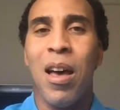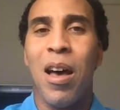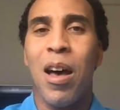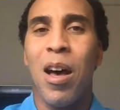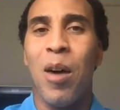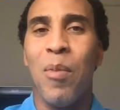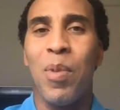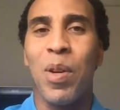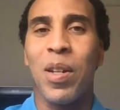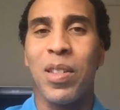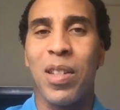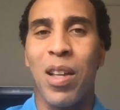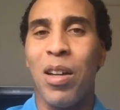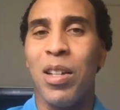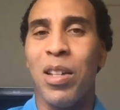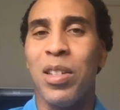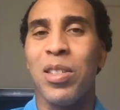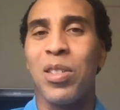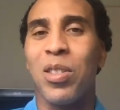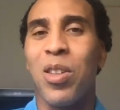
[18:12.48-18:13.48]
uh, because I
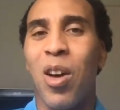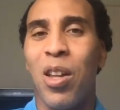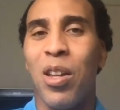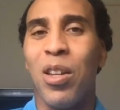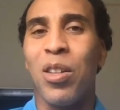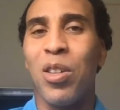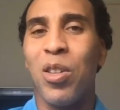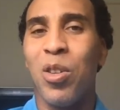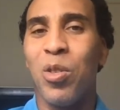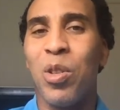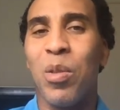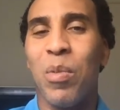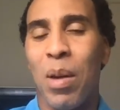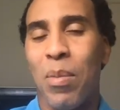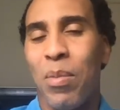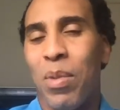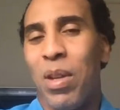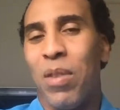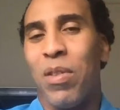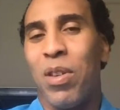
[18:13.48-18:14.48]
always just call it a Q-tip. I
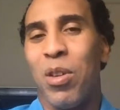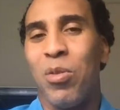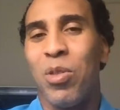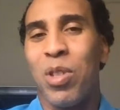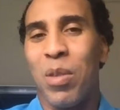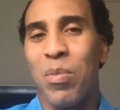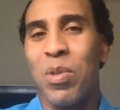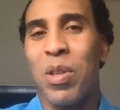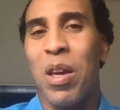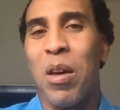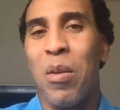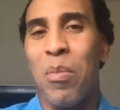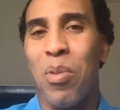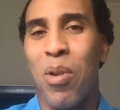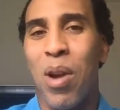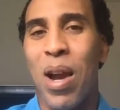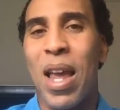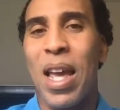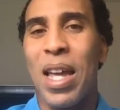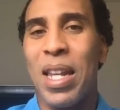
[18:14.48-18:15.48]
believe Q-tip's a,
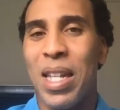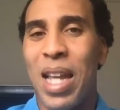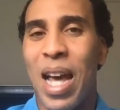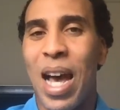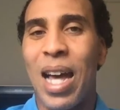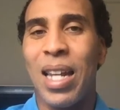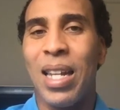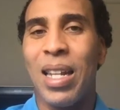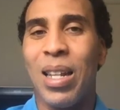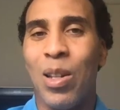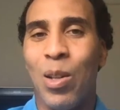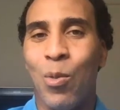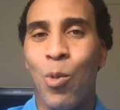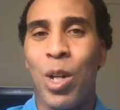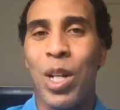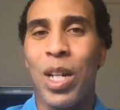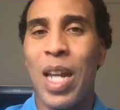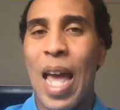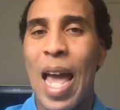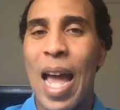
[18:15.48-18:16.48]
brand, not
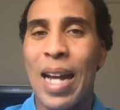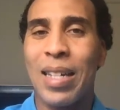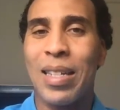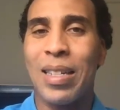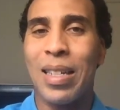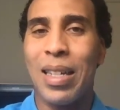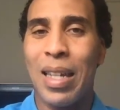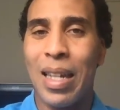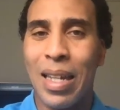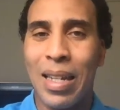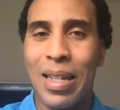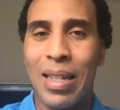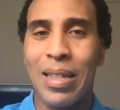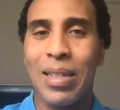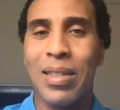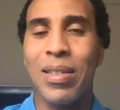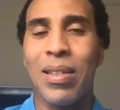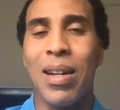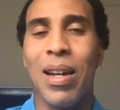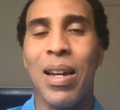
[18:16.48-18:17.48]
what it actually
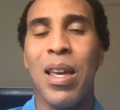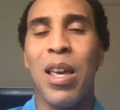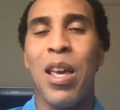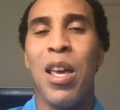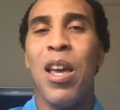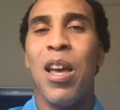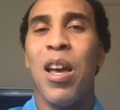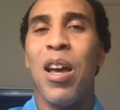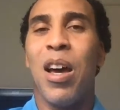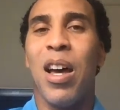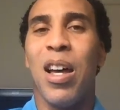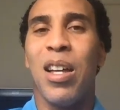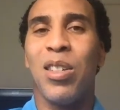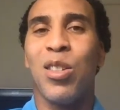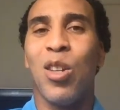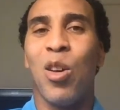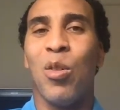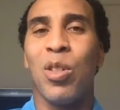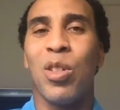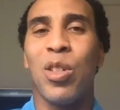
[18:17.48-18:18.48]
is, right? Uh,
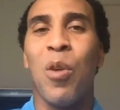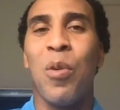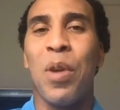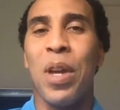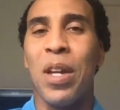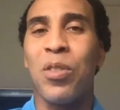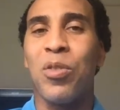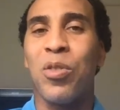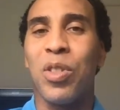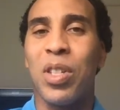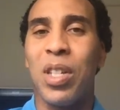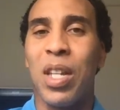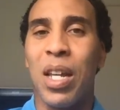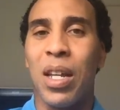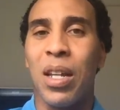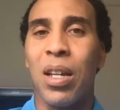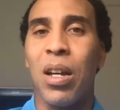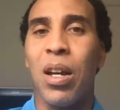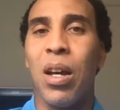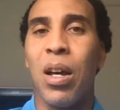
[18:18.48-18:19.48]
so, so
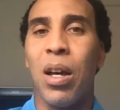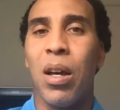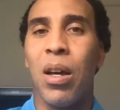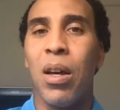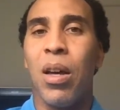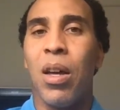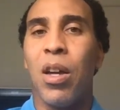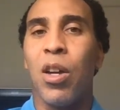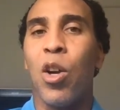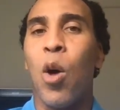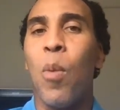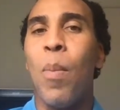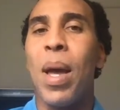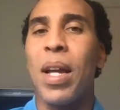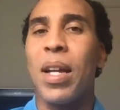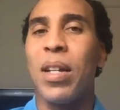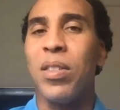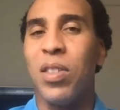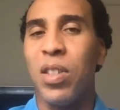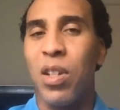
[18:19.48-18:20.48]
interesting. Uh, go
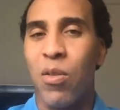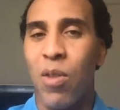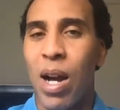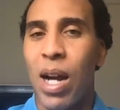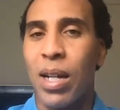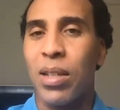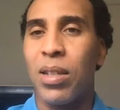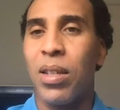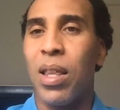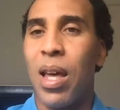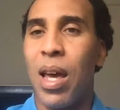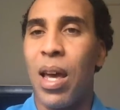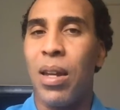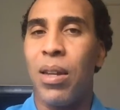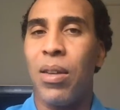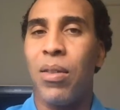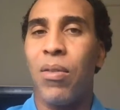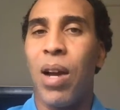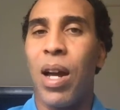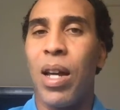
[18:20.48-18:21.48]
make a Xerox of that,
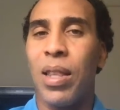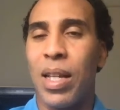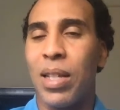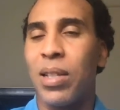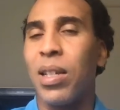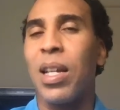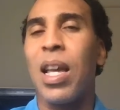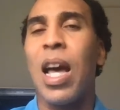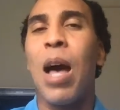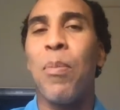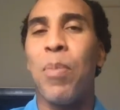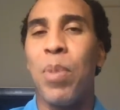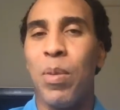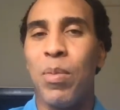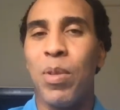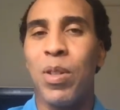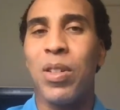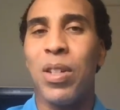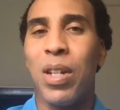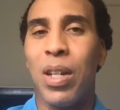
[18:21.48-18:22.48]
right? That's a copy
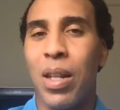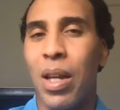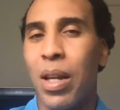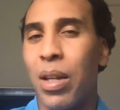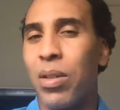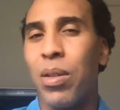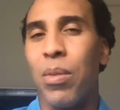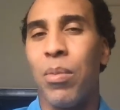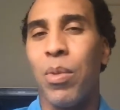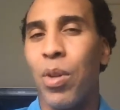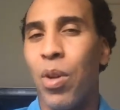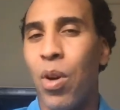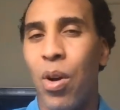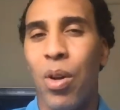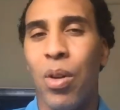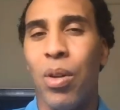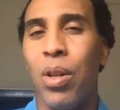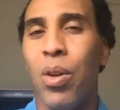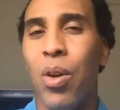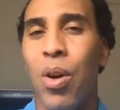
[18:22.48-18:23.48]
machine. Like some of you a
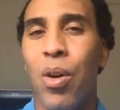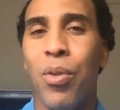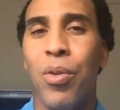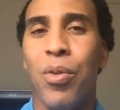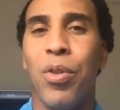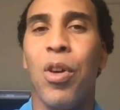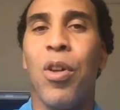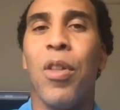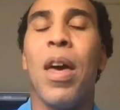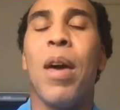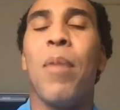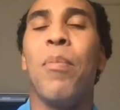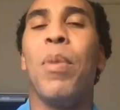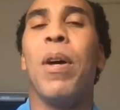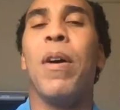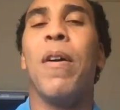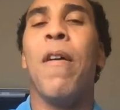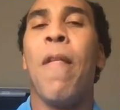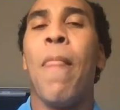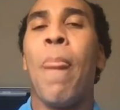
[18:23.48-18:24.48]
little older know that,
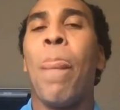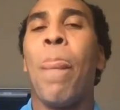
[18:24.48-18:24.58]
but